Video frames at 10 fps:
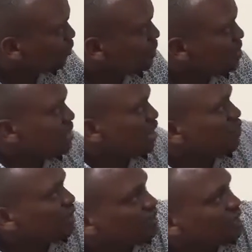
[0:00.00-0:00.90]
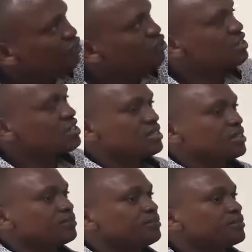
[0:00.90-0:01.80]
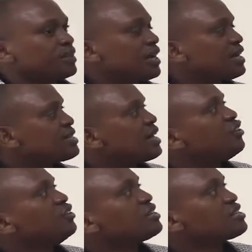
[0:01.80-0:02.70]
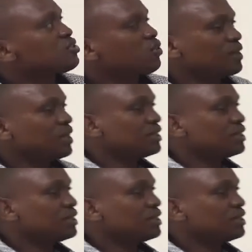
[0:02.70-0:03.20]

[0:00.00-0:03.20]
from this, can we get the units the SI units of